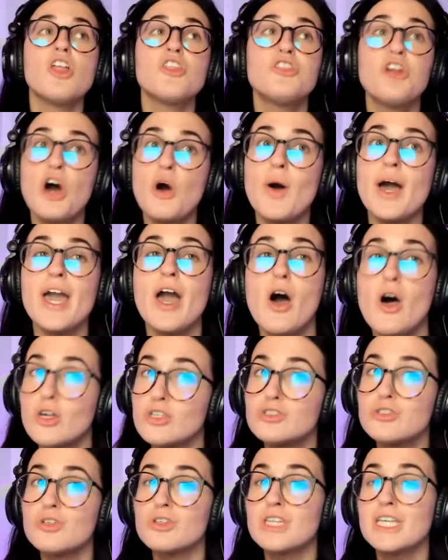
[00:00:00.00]
Although I
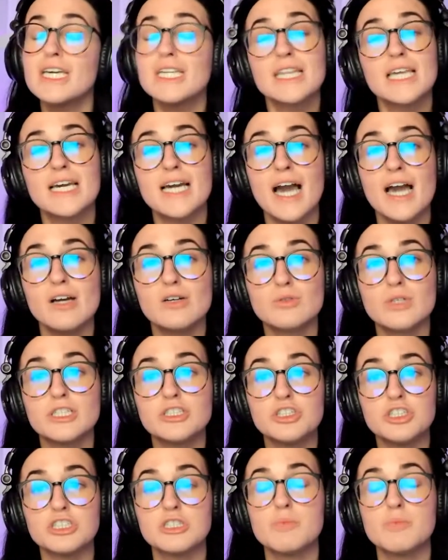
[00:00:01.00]
also think that Kyle
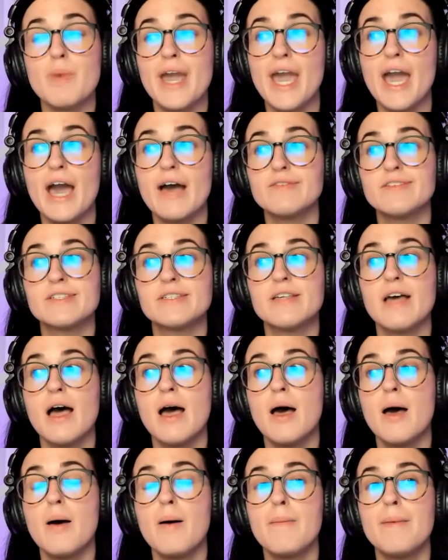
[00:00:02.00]
Richards might have
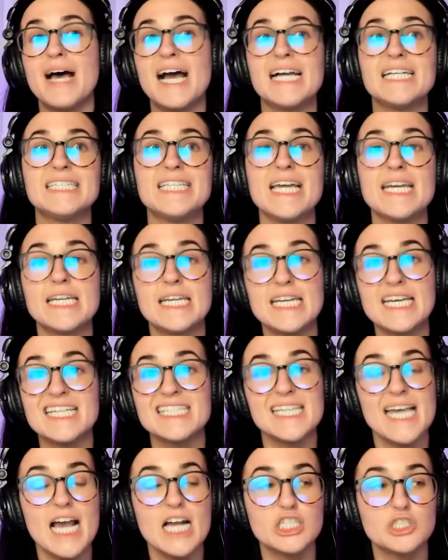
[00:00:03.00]
some identity
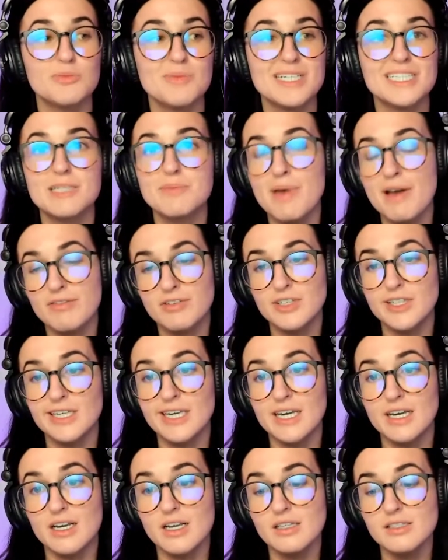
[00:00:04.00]
attachment to
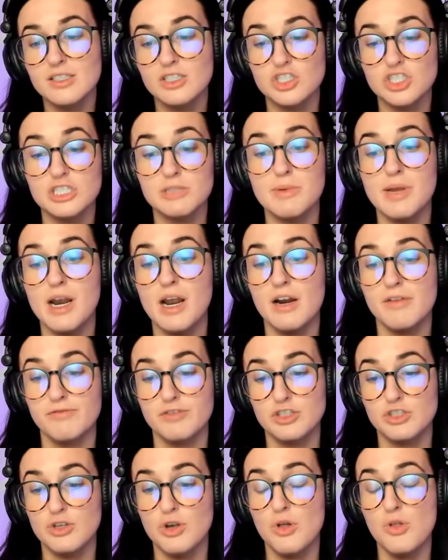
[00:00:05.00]
Beverly Hills because she's been on
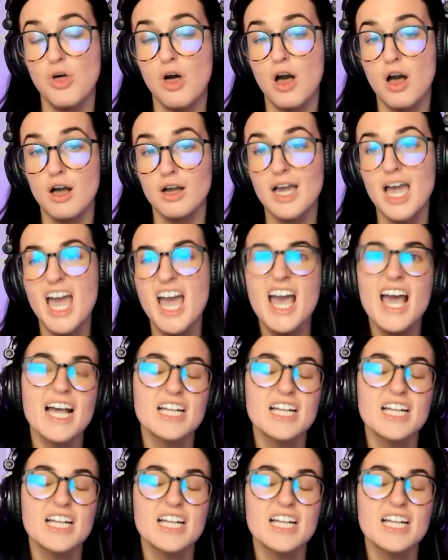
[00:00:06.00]
it for so long.